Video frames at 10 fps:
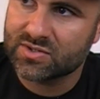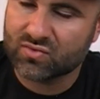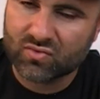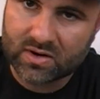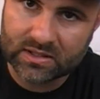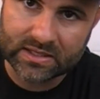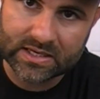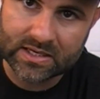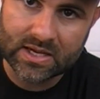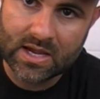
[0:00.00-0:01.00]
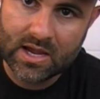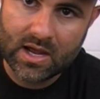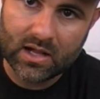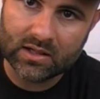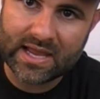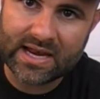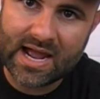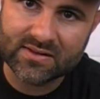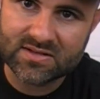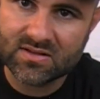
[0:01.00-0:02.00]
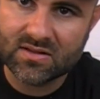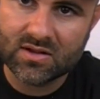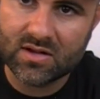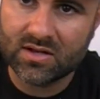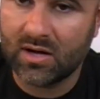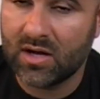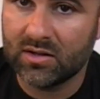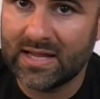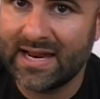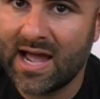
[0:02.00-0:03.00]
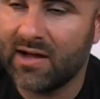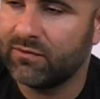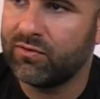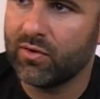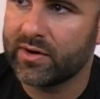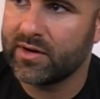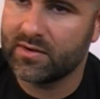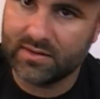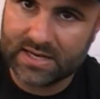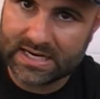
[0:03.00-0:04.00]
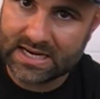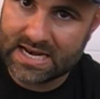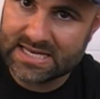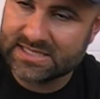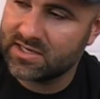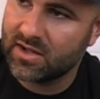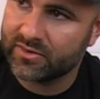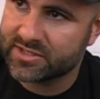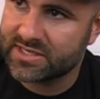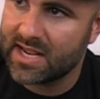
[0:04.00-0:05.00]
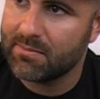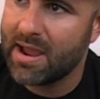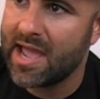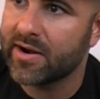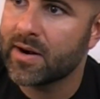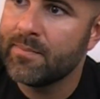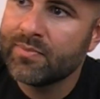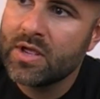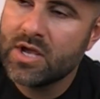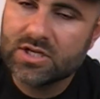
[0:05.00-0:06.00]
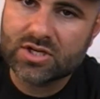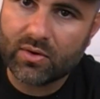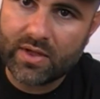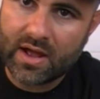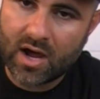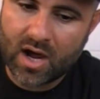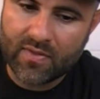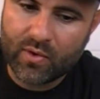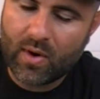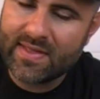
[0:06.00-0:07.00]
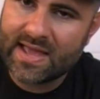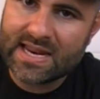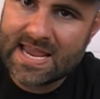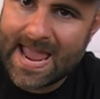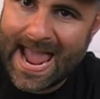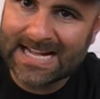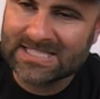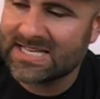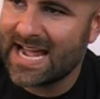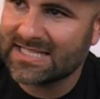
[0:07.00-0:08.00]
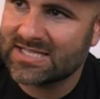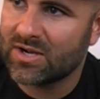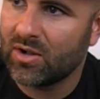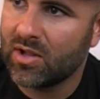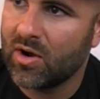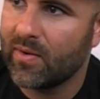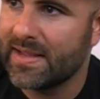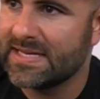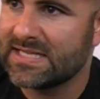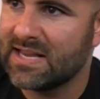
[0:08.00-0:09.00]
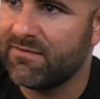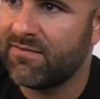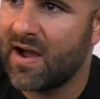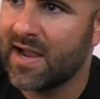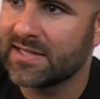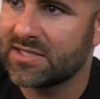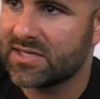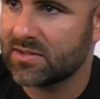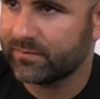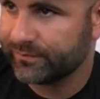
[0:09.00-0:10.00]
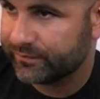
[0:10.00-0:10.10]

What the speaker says: is really laid out for you in an easy to understand manner. So the way that he ends that solo is he finds...